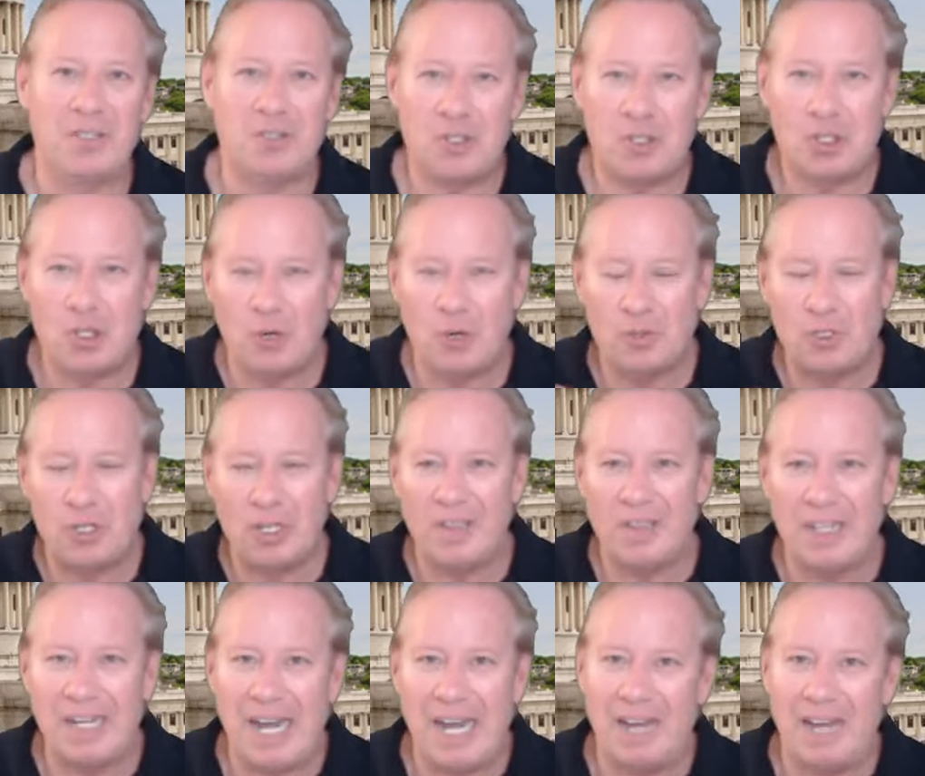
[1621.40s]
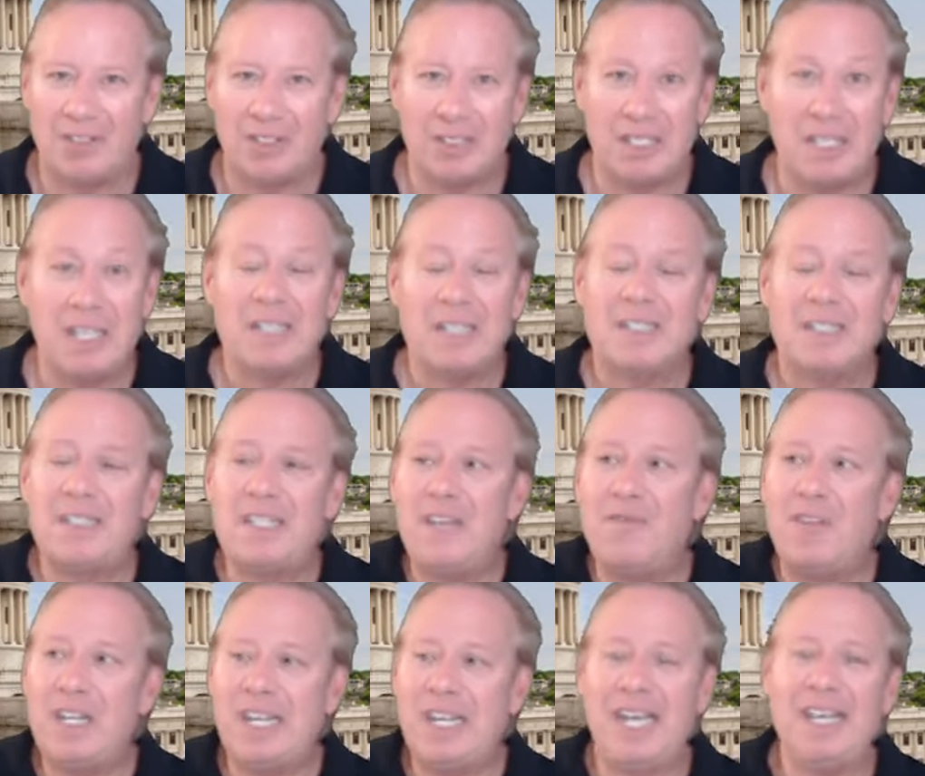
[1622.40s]
just shows you the novelty.
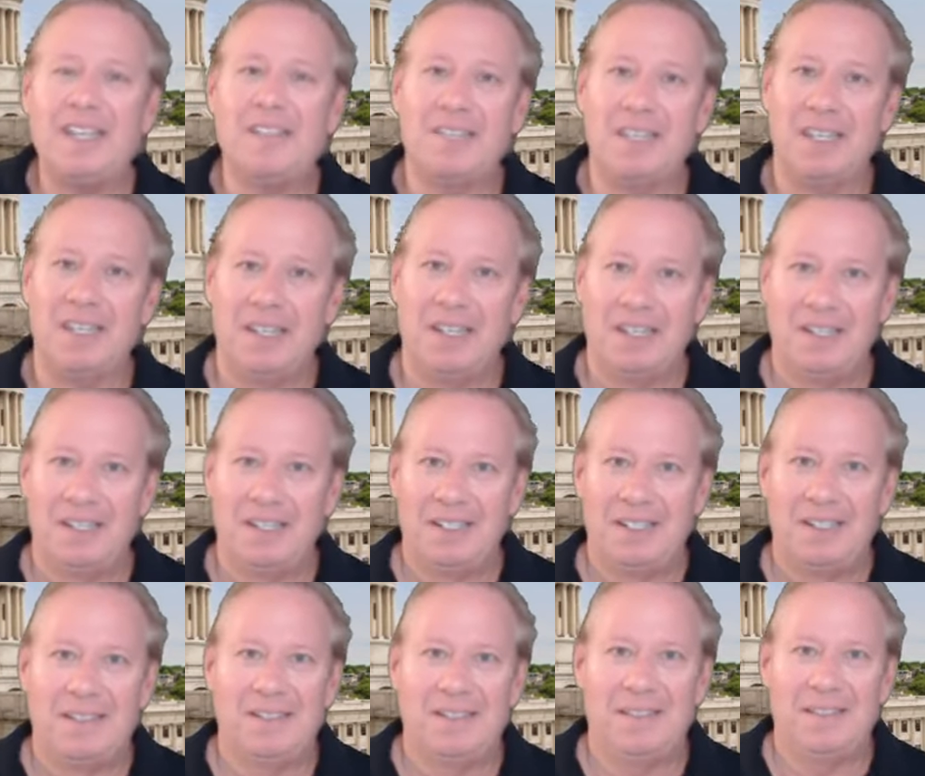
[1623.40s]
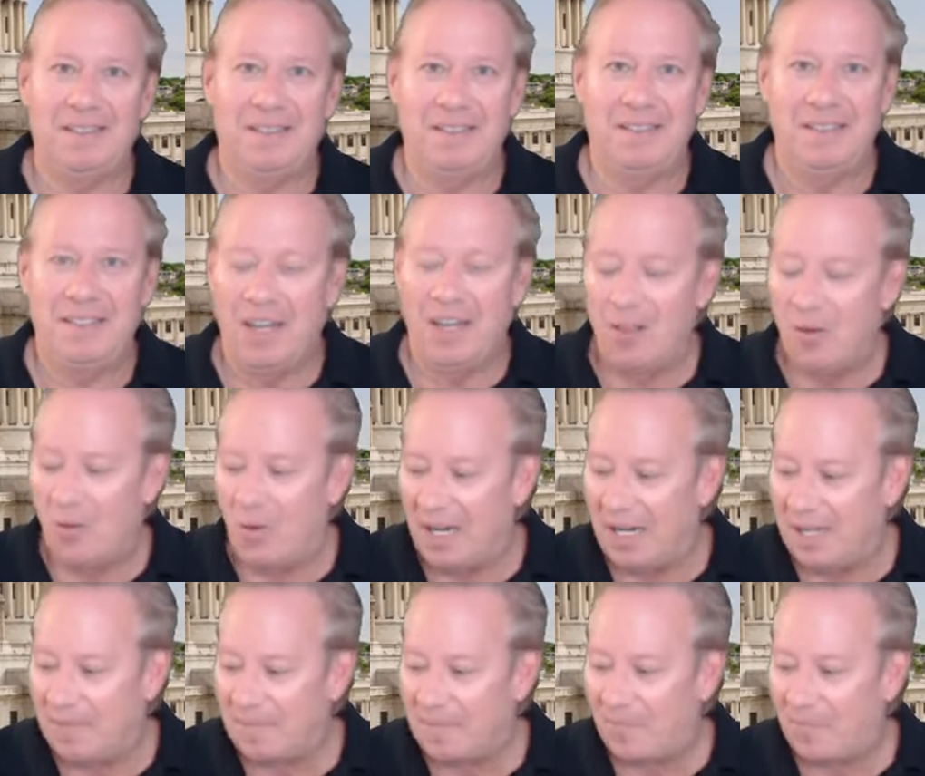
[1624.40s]
Stephen Casey, another one.
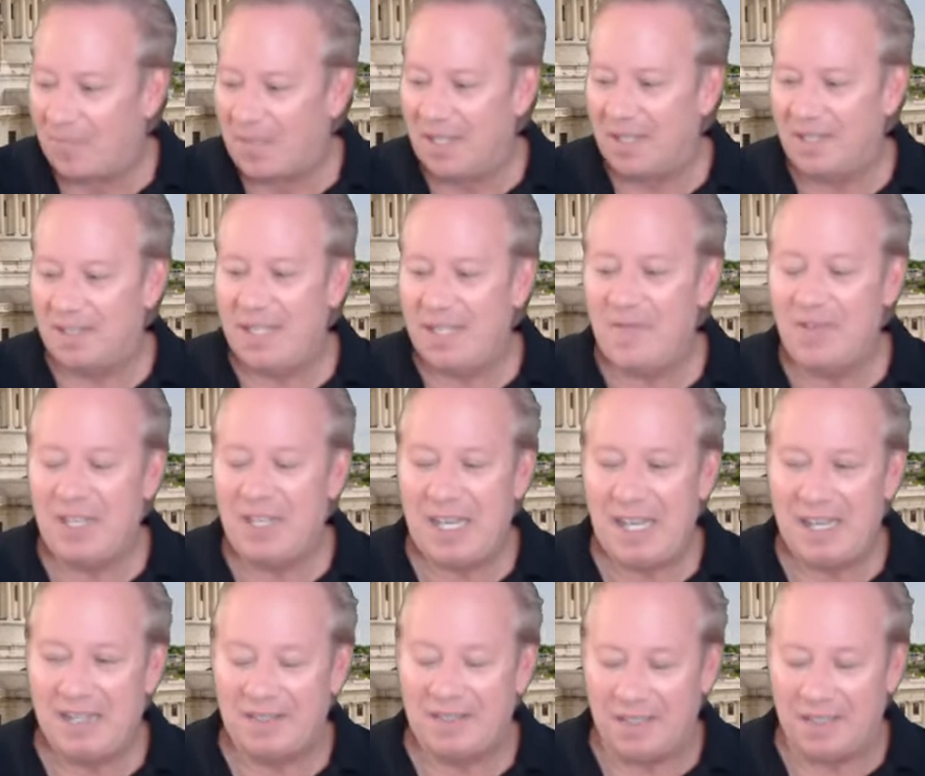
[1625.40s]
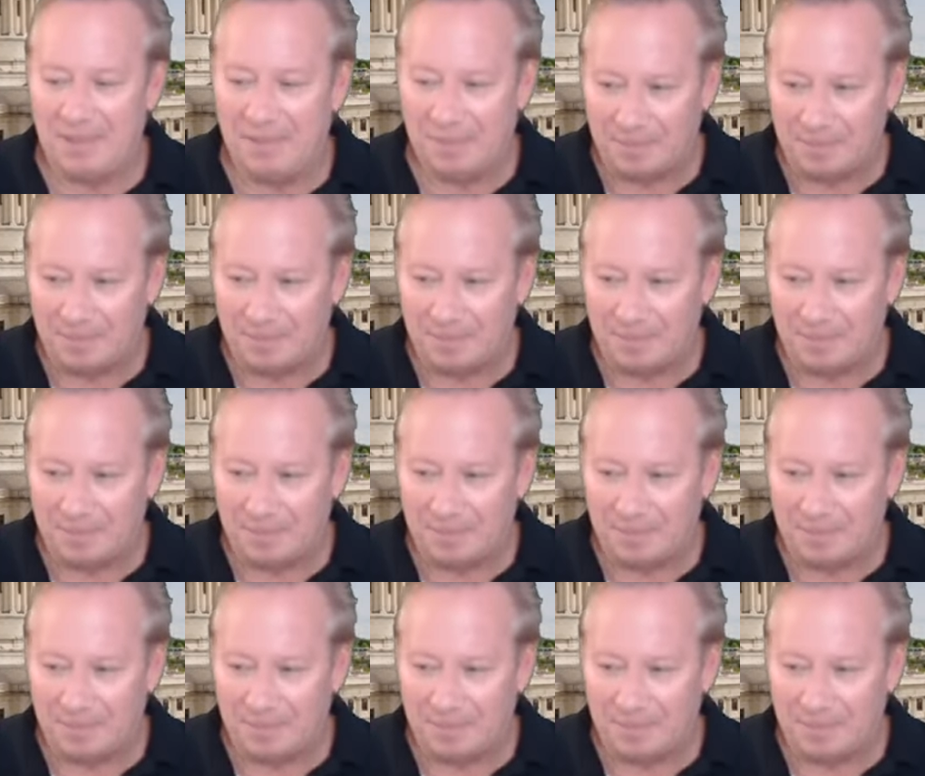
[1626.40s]
Stephen Casey.